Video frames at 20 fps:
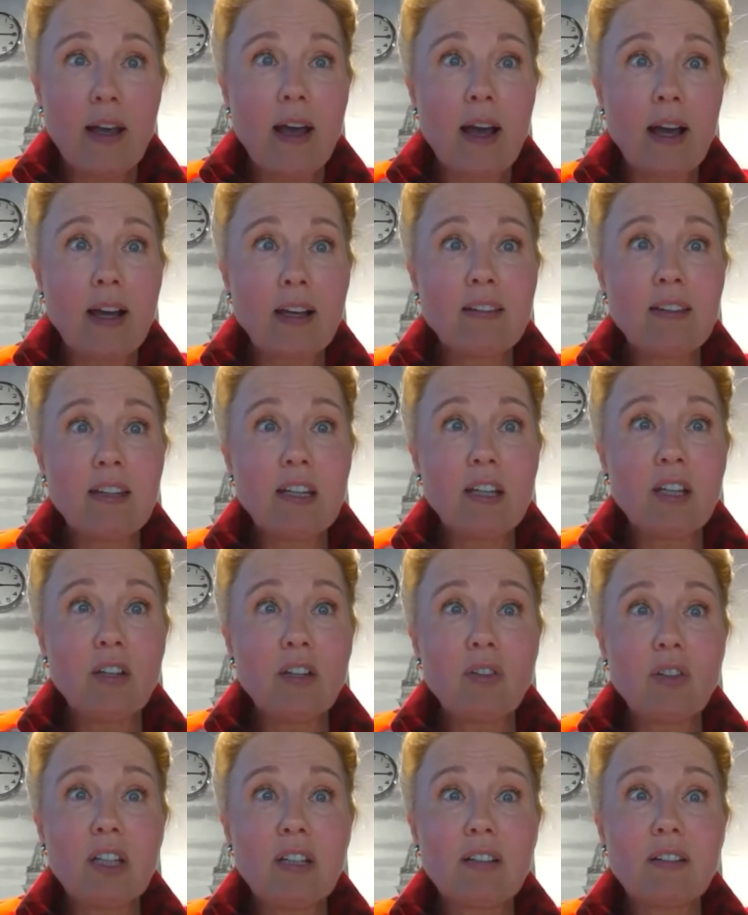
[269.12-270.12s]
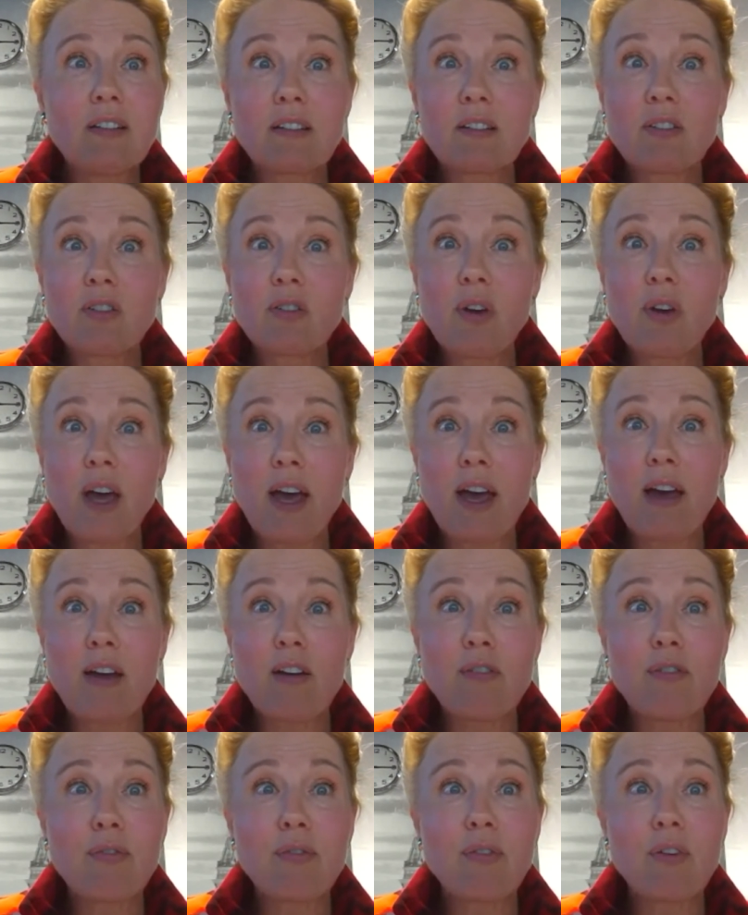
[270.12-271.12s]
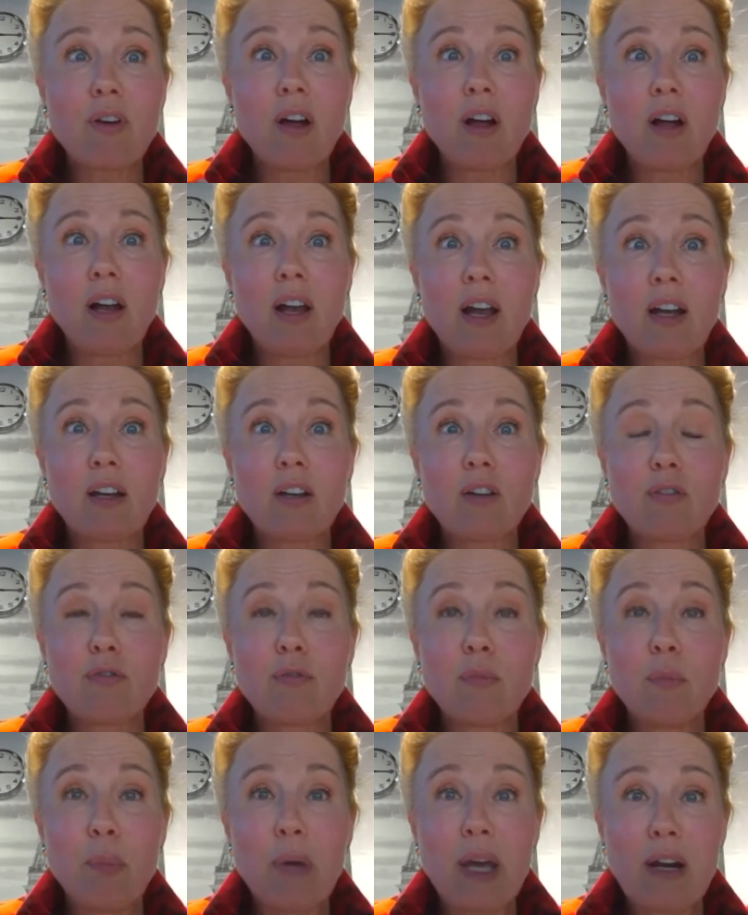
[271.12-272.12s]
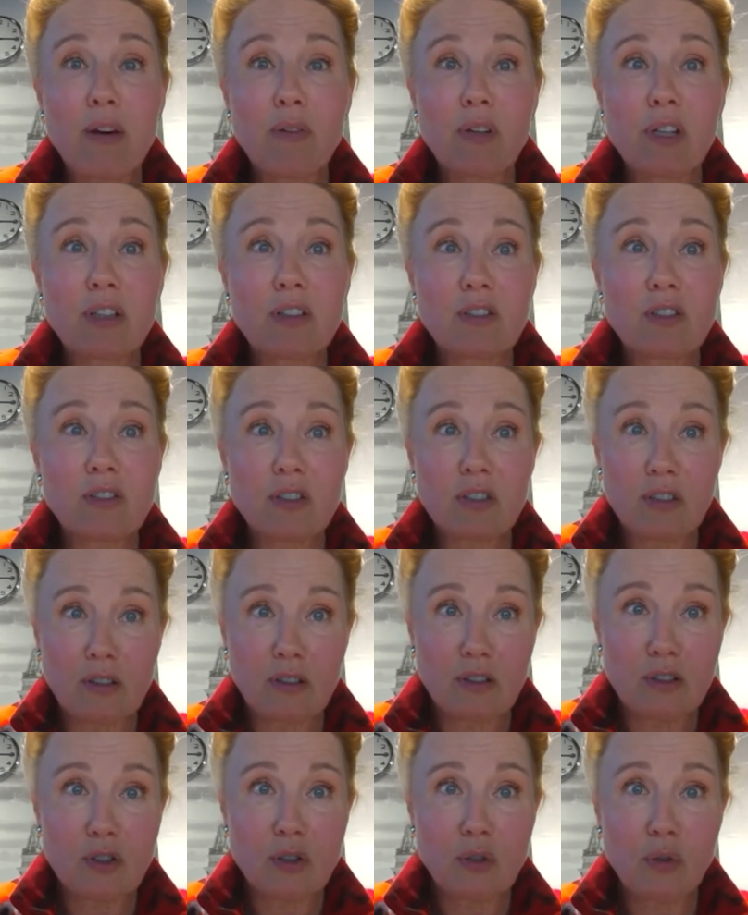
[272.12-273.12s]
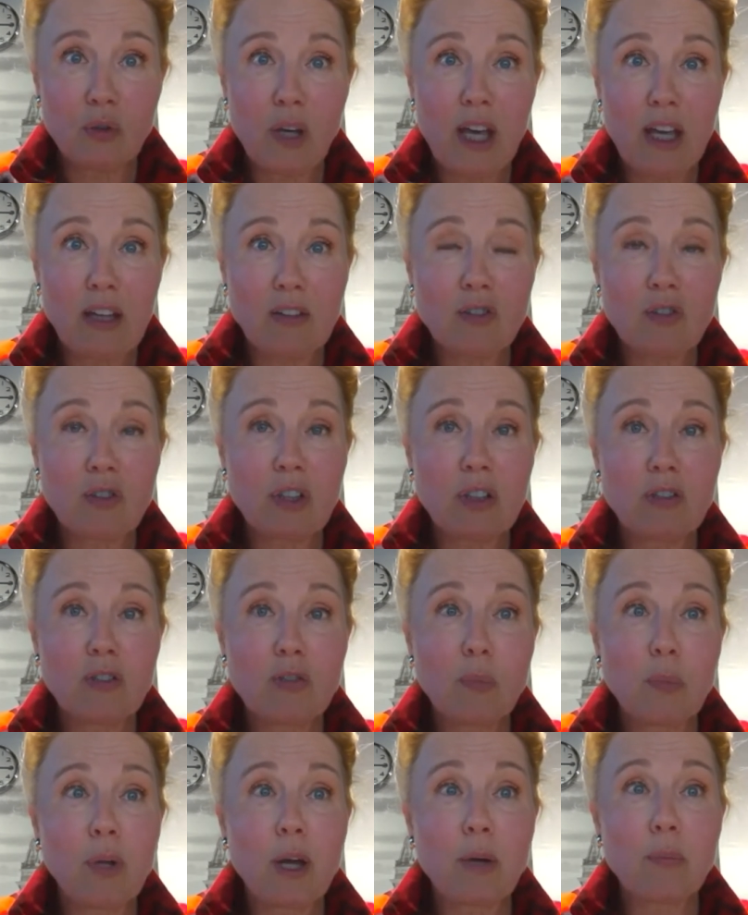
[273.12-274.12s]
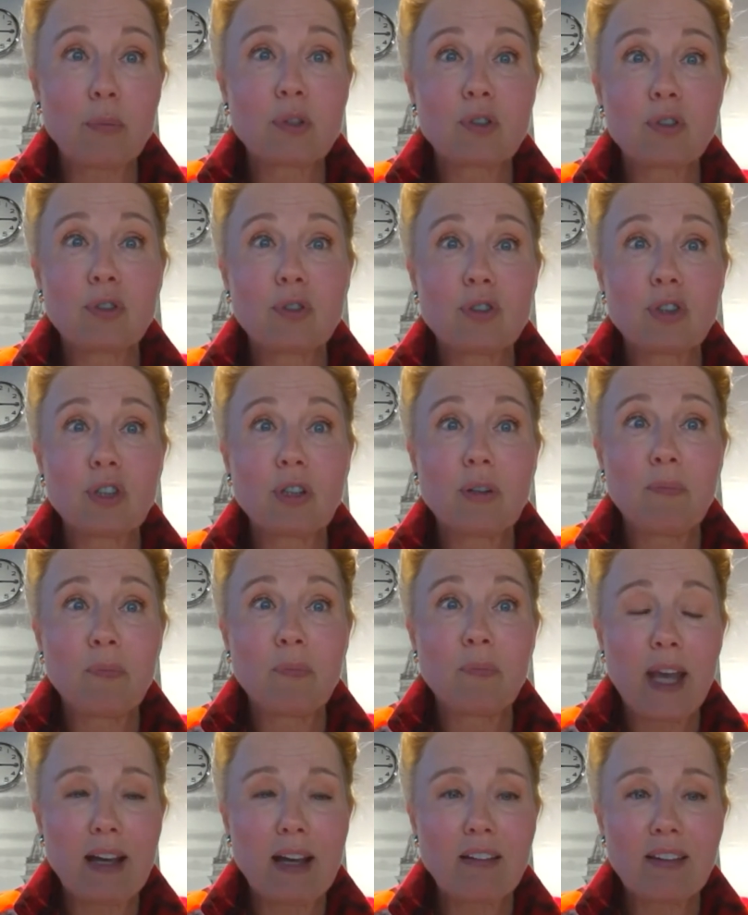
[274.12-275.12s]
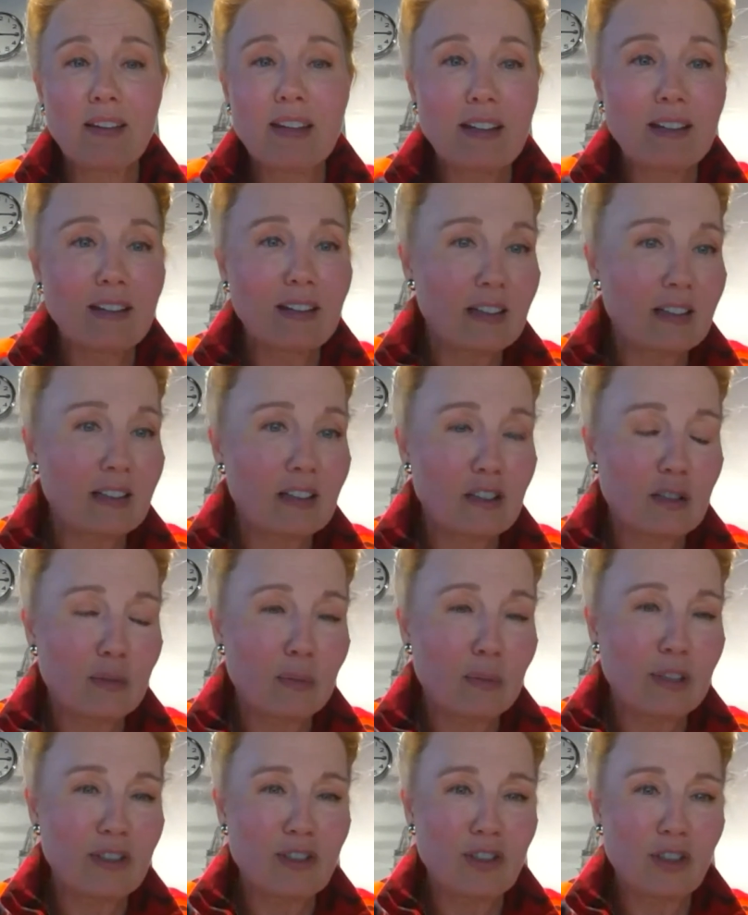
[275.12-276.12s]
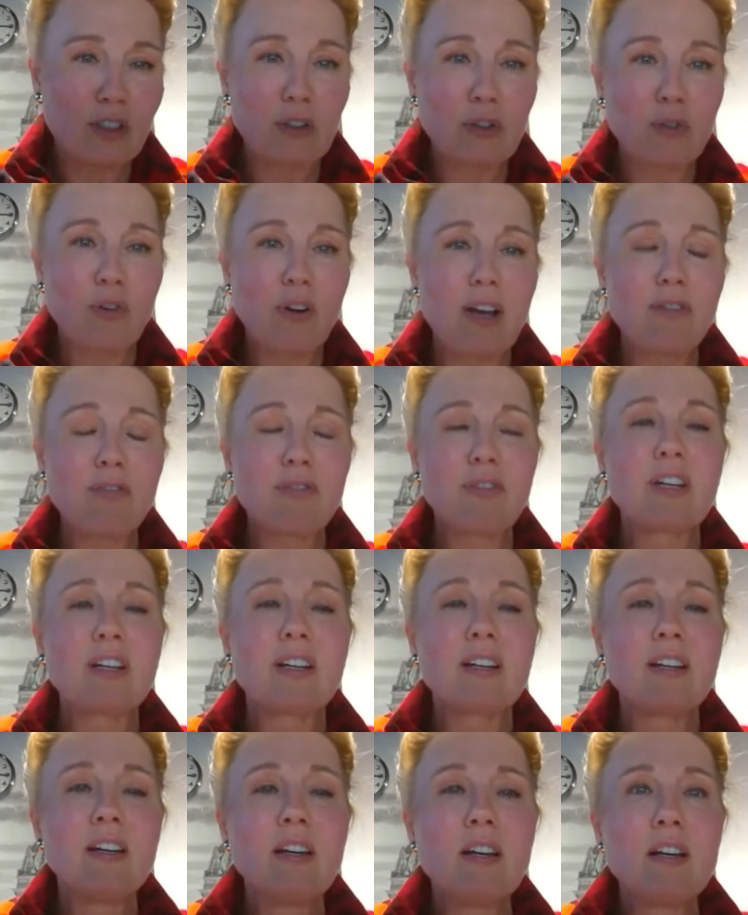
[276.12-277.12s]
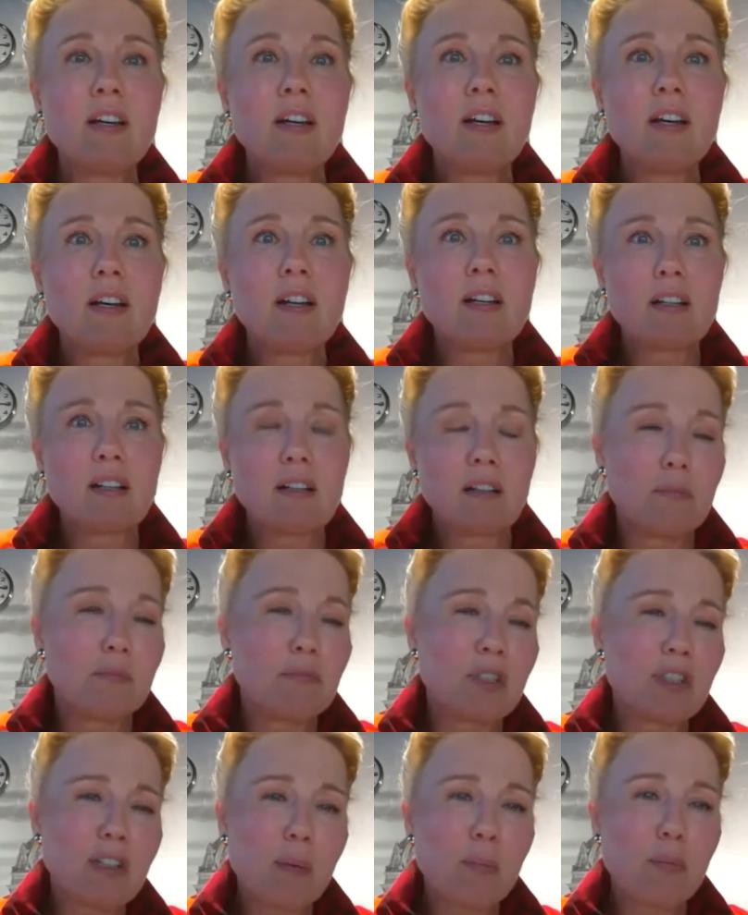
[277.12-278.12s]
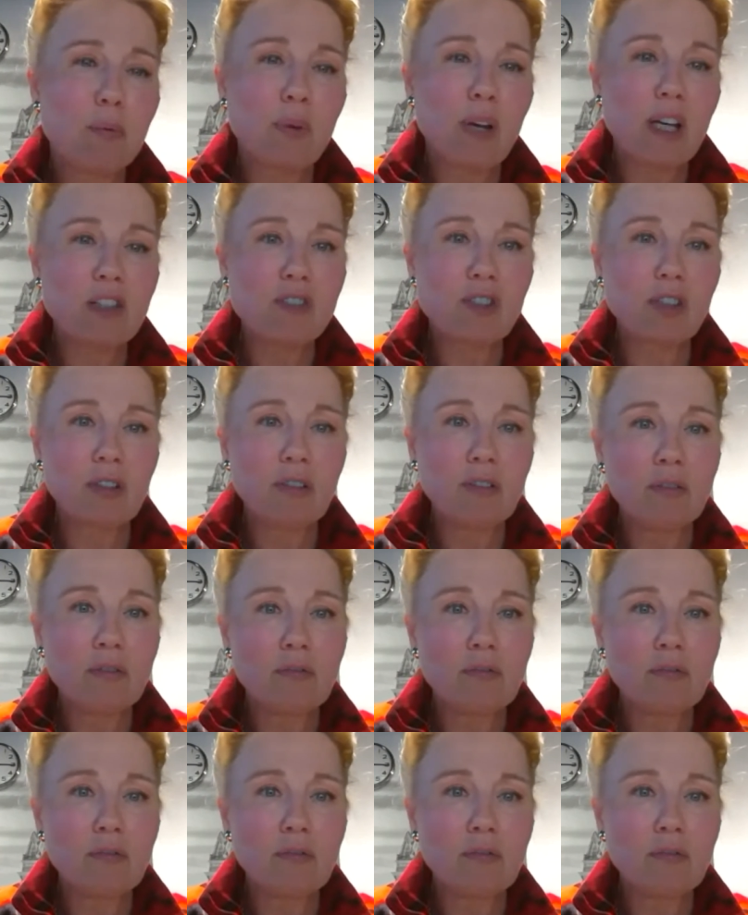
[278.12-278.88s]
I think you need to have a lot of barriers to enter into block production. I think there needs to be geographic separation,